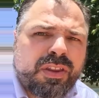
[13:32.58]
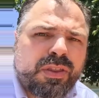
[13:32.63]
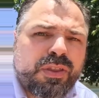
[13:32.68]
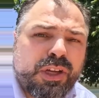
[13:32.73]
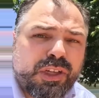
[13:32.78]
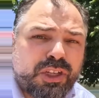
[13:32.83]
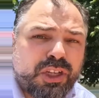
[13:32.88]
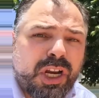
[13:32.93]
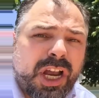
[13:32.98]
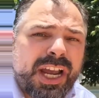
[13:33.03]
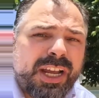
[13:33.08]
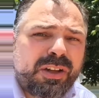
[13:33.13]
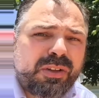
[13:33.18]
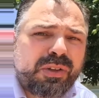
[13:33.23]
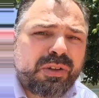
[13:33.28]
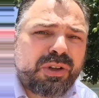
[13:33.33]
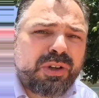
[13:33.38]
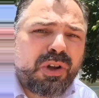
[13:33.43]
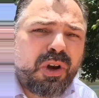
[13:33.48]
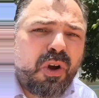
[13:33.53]
The
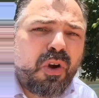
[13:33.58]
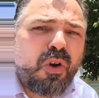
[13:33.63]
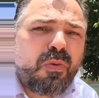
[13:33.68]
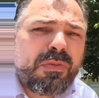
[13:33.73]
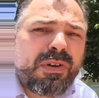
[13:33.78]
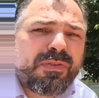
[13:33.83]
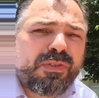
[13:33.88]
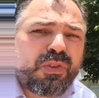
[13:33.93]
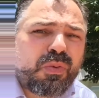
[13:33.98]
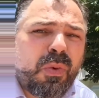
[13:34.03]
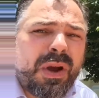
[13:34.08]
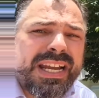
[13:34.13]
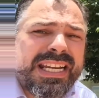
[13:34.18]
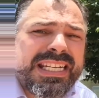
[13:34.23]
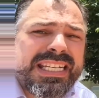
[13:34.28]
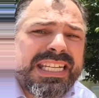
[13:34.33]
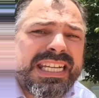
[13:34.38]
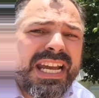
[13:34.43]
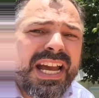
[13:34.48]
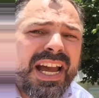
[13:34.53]
childhood home of
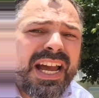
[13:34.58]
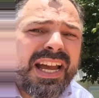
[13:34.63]
Dwight D.